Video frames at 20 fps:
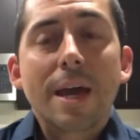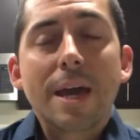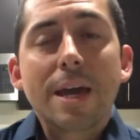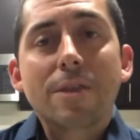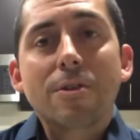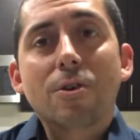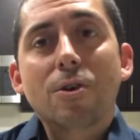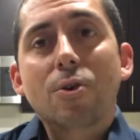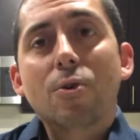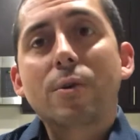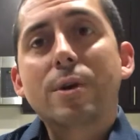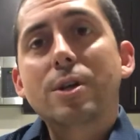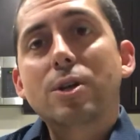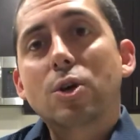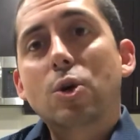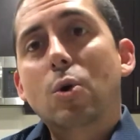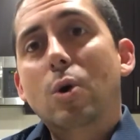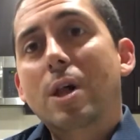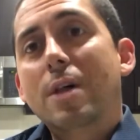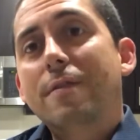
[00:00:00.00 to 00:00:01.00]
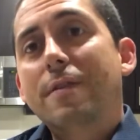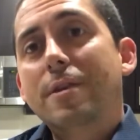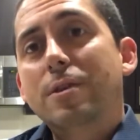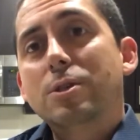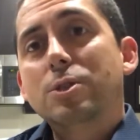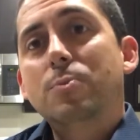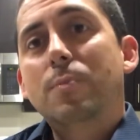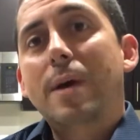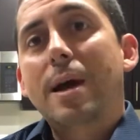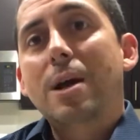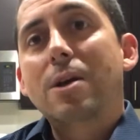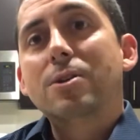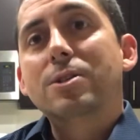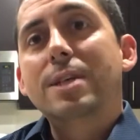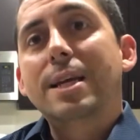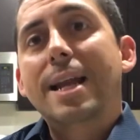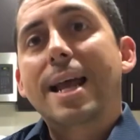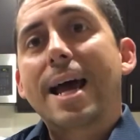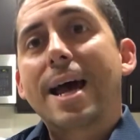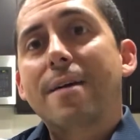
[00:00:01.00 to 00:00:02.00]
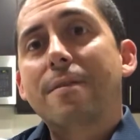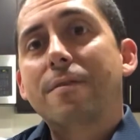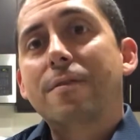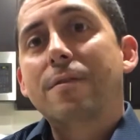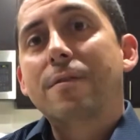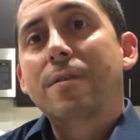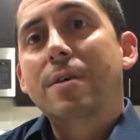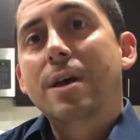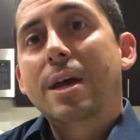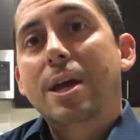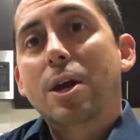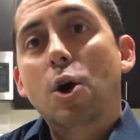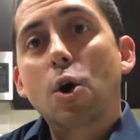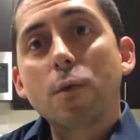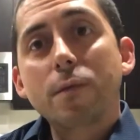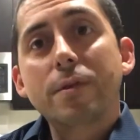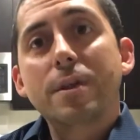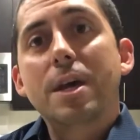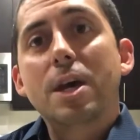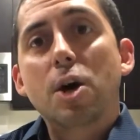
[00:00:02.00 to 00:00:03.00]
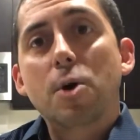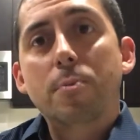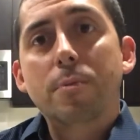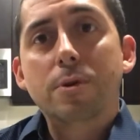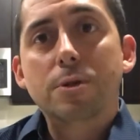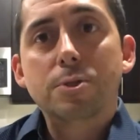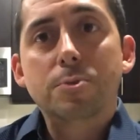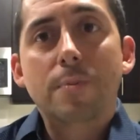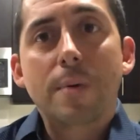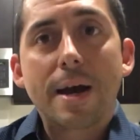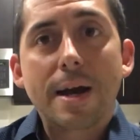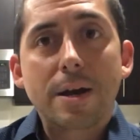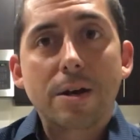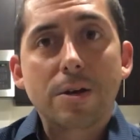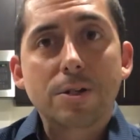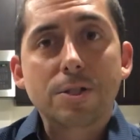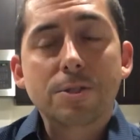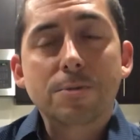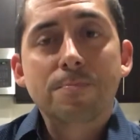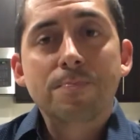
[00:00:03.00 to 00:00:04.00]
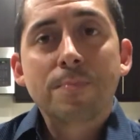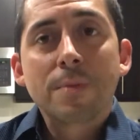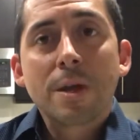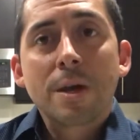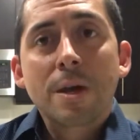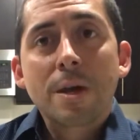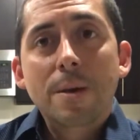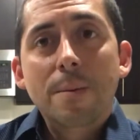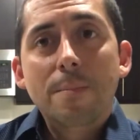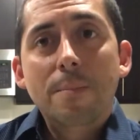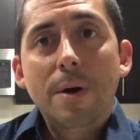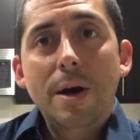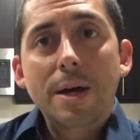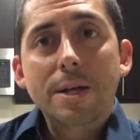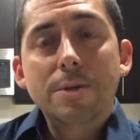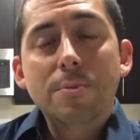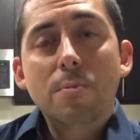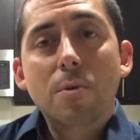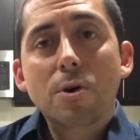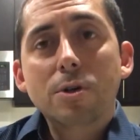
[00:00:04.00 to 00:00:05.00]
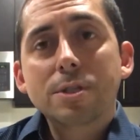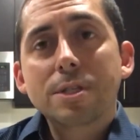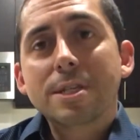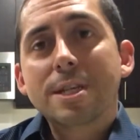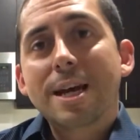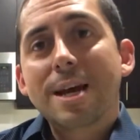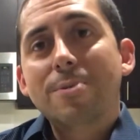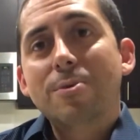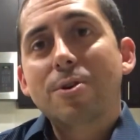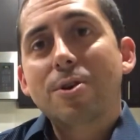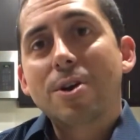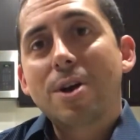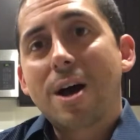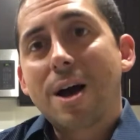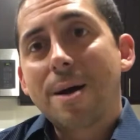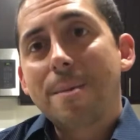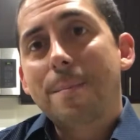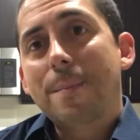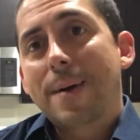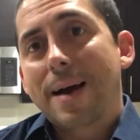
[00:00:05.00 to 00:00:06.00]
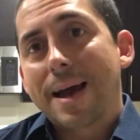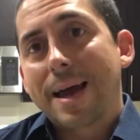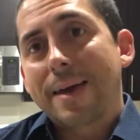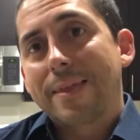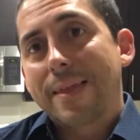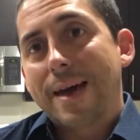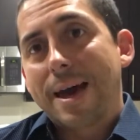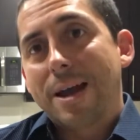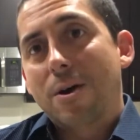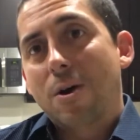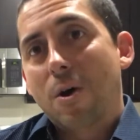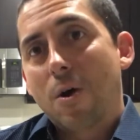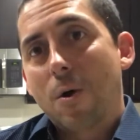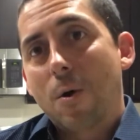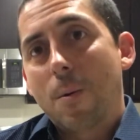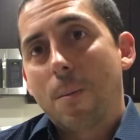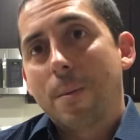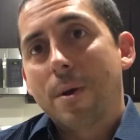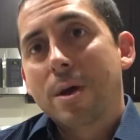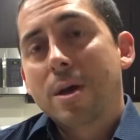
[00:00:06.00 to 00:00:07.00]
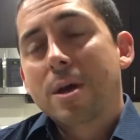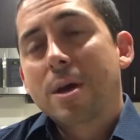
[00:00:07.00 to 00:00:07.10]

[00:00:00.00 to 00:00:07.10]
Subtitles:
And they're going to qualify those buyers and hopefully help those buyers. But most of the time they're not buying that home.